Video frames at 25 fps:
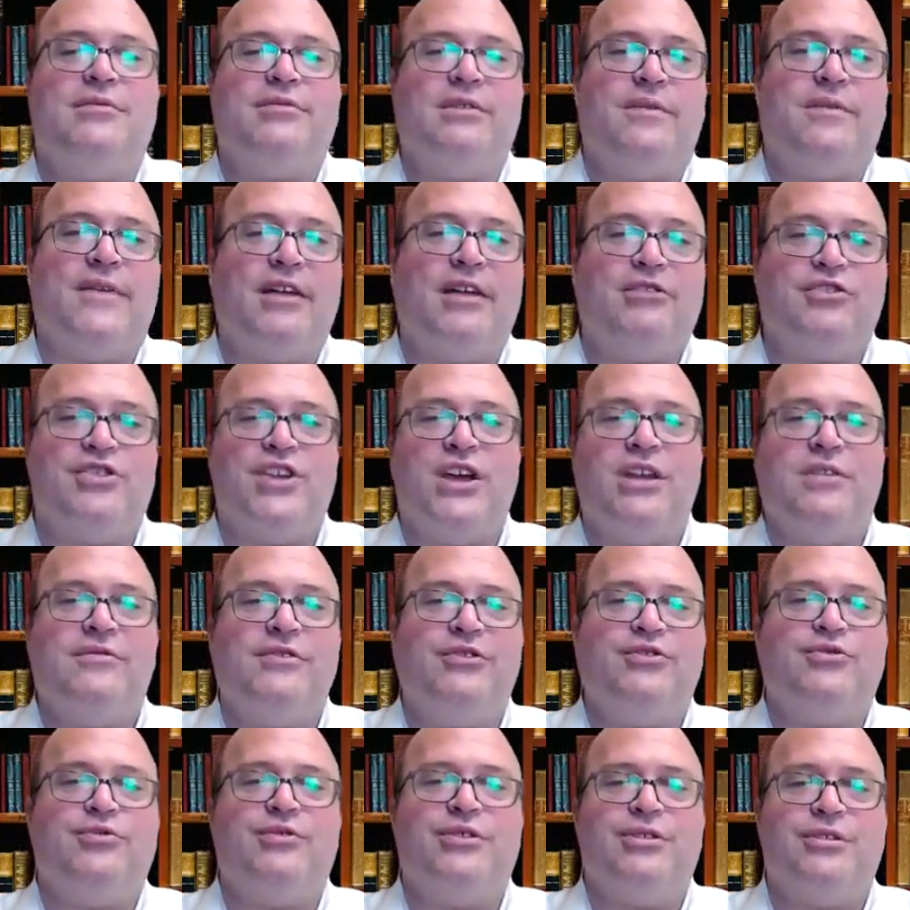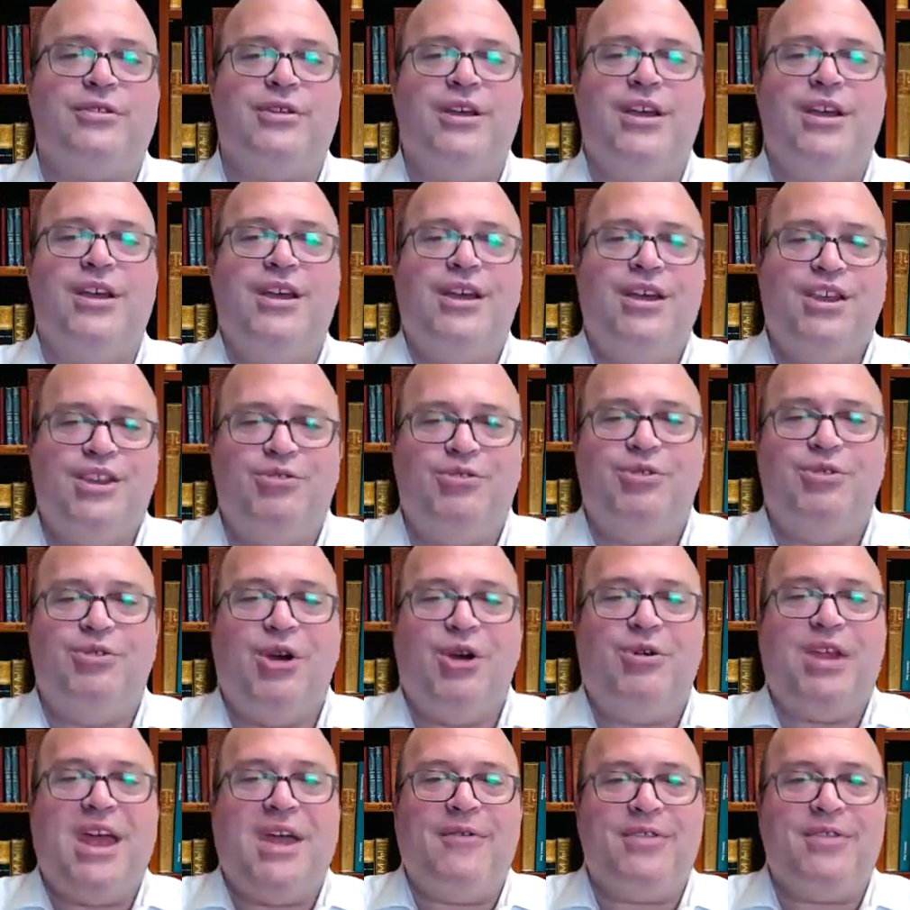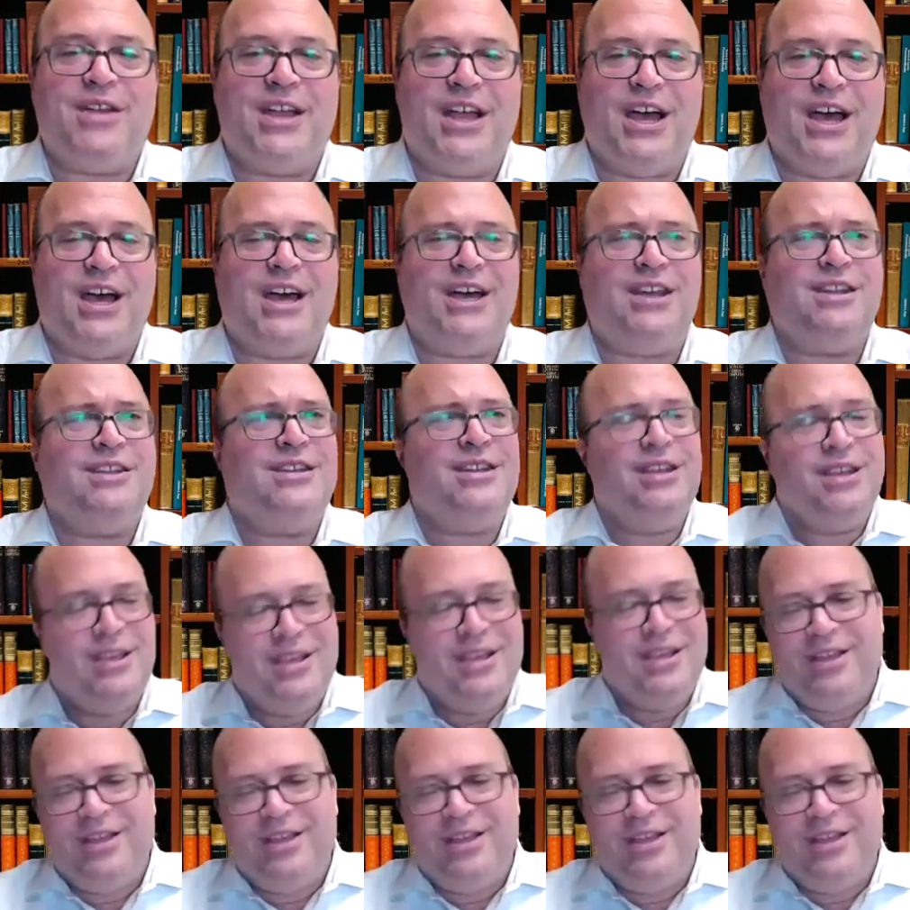If you live outside of Israel, you don't have a God.